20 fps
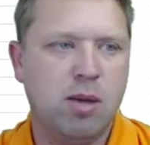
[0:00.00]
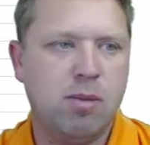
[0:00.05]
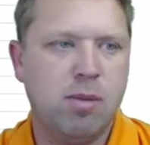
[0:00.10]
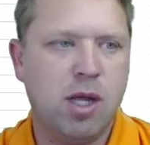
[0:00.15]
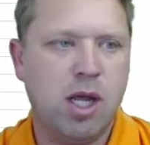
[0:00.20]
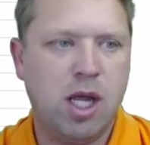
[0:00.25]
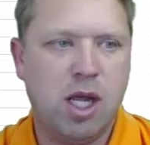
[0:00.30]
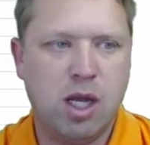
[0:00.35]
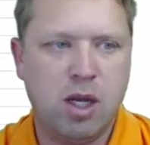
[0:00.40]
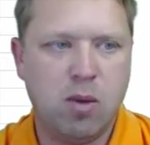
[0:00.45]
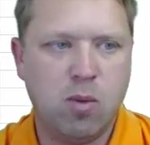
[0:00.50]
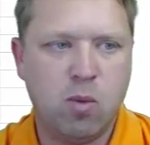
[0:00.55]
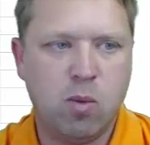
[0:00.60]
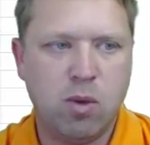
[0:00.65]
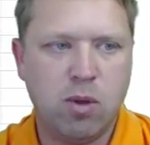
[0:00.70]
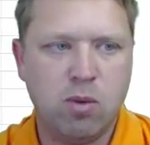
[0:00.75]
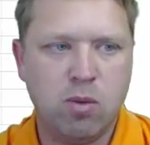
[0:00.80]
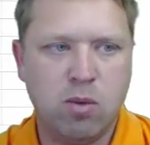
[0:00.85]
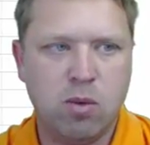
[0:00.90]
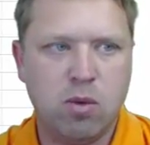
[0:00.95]
um,
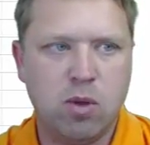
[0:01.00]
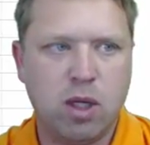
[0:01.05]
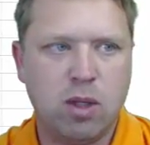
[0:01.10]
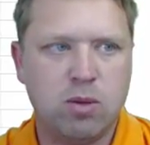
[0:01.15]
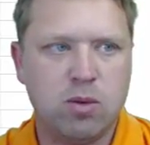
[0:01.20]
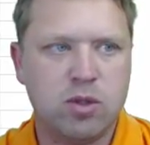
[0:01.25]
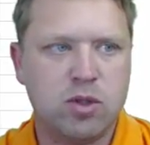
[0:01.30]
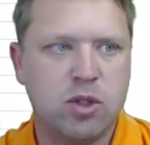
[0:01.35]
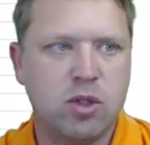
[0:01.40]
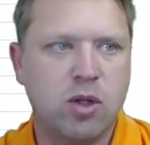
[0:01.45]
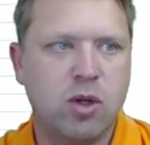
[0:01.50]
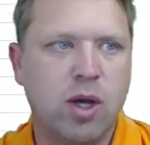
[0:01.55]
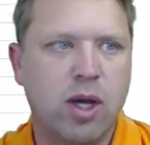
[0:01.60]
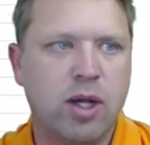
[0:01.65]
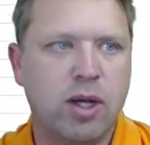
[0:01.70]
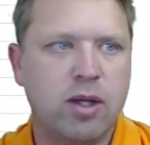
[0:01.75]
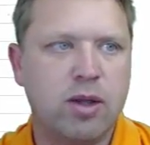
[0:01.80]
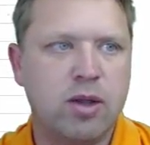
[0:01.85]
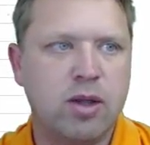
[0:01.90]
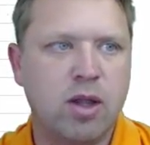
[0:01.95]
and we will, I will show
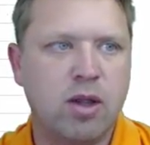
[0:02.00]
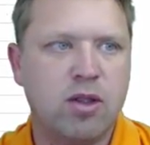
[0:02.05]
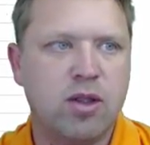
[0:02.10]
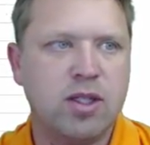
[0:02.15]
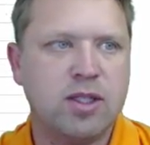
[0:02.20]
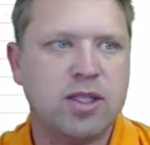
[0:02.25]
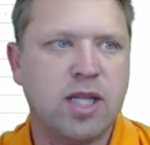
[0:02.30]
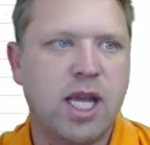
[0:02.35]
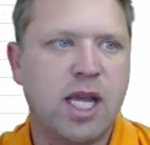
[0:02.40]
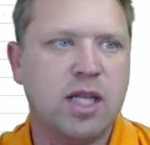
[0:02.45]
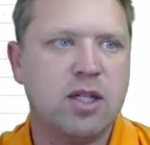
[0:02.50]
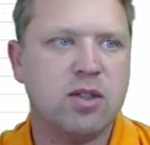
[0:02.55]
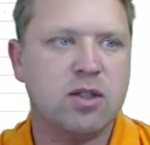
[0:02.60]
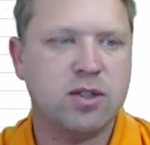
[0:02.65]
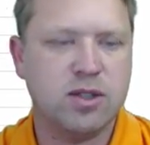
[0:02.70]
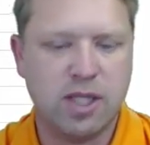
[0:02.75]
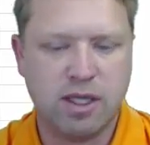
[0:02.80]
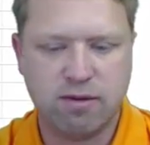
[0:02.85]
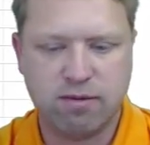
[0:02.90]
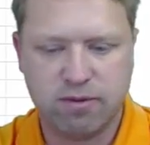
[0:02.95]
you how that this
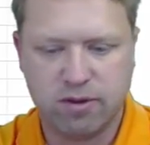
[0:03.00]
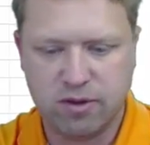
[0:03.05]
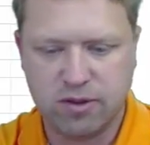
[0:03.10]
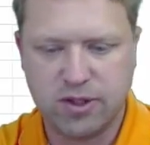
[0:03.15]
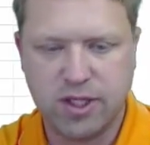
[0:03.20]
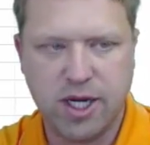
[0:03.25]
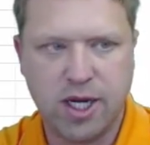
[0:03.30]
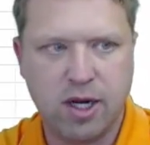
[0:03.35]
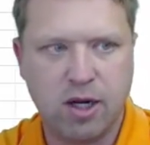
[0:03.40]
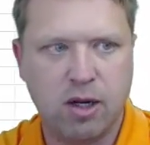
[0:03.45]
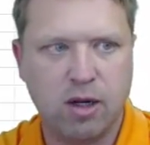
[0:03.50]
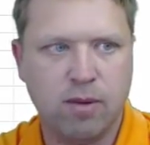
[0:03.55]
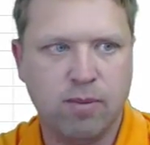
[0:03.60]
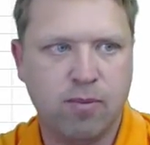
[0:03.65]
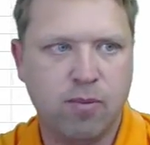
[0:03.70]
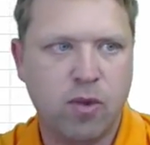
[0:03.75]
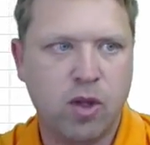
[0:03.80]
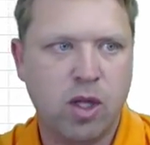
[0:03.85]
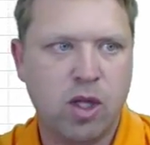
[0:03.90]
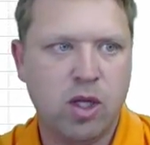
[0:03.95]
handles that first
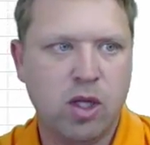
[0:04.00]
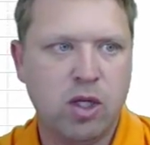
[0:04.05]
error.